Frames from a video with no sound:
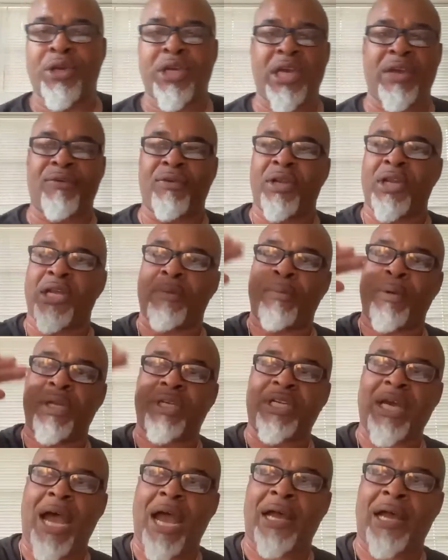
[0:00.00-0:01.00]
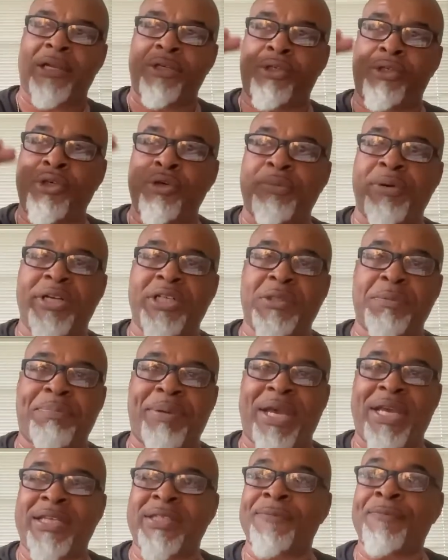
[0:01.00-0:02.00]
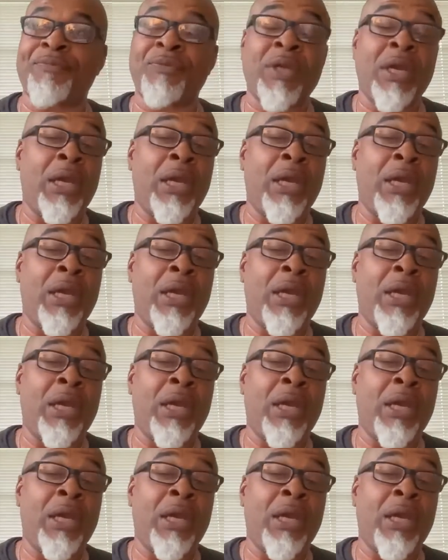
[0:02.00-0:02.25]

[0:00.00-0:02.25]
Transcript: you're giving them entirely too much space.